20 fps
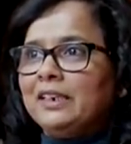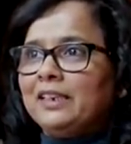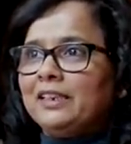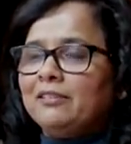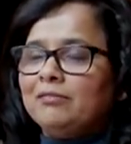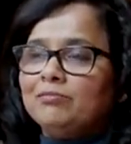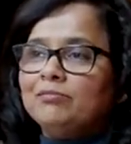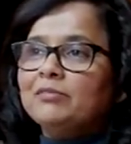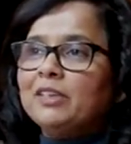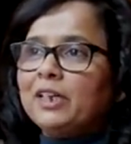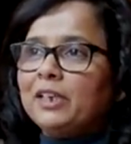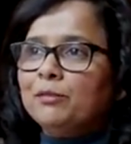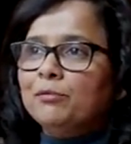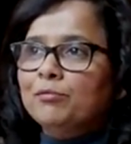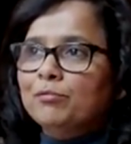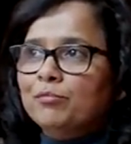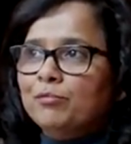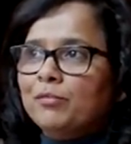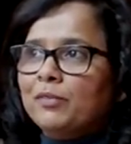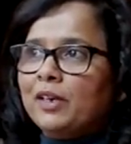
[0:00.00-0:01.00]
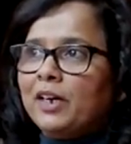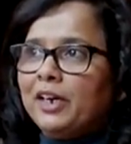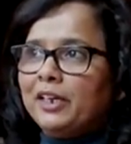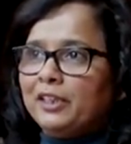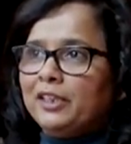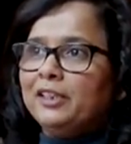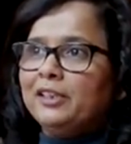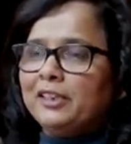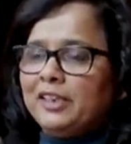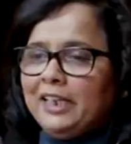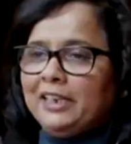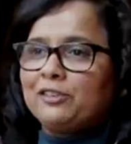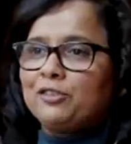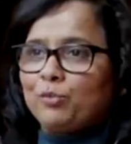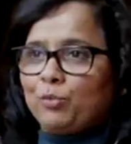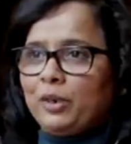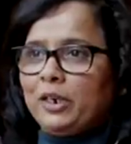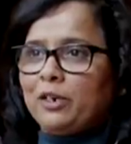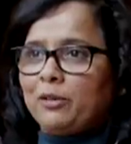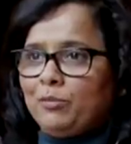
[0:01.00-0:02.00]
and I think
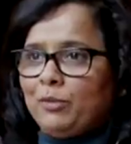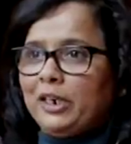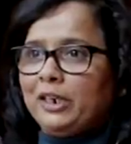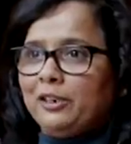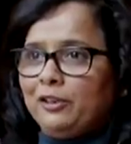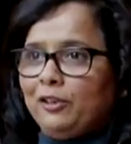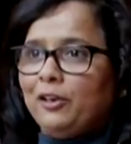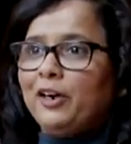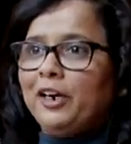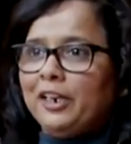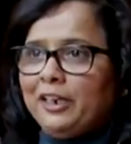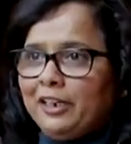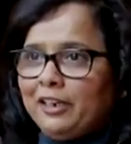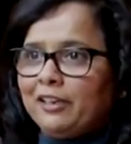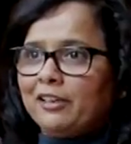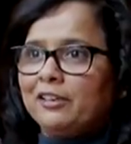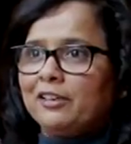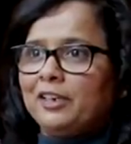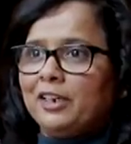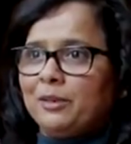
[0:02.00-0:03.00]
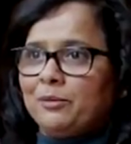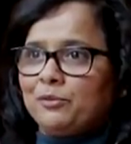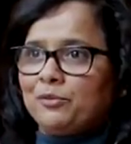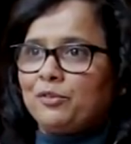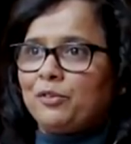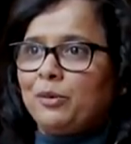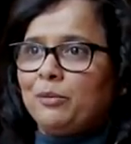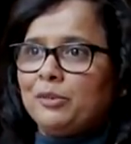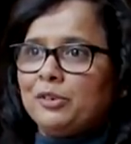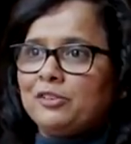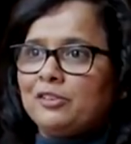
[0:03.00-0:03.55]
that's where my learning comes from.